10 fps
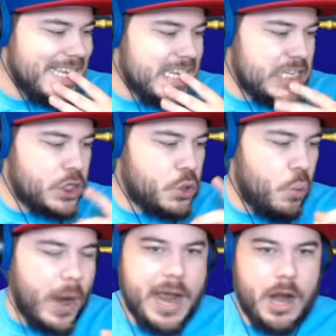
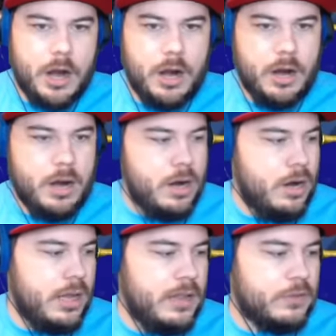Square
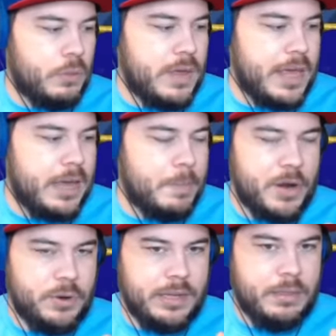is a thing,
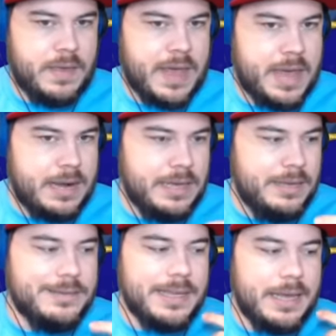apparently that
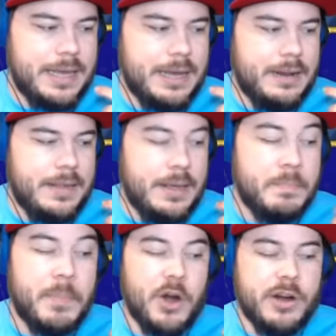is in the
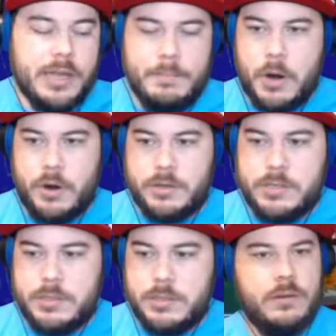bargain
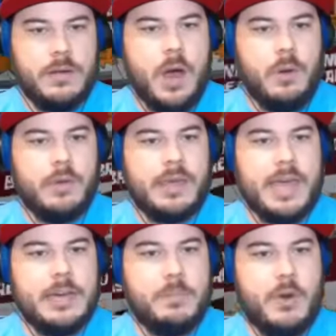mart. Oh,
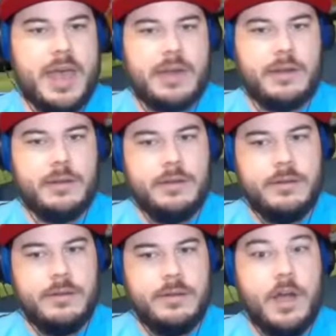canned bread.
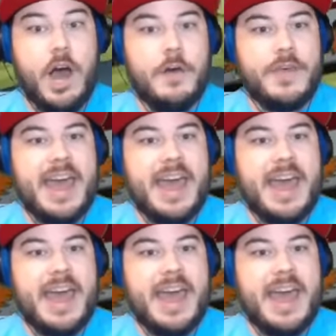Oh, they